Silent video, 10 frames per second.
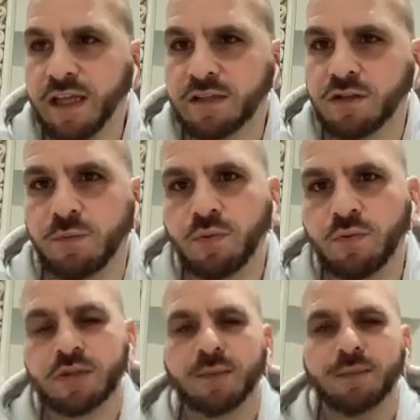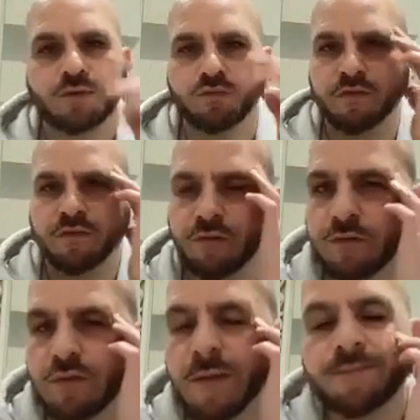that example all the time because
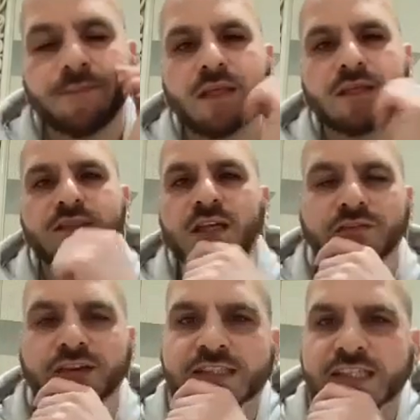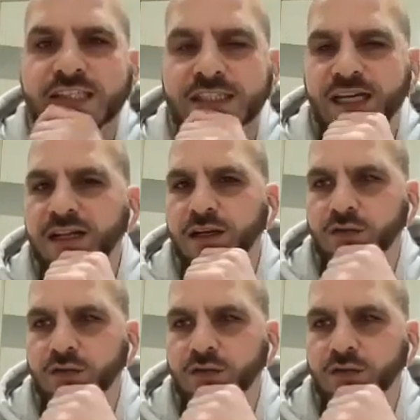Ravel still a fantastic talent.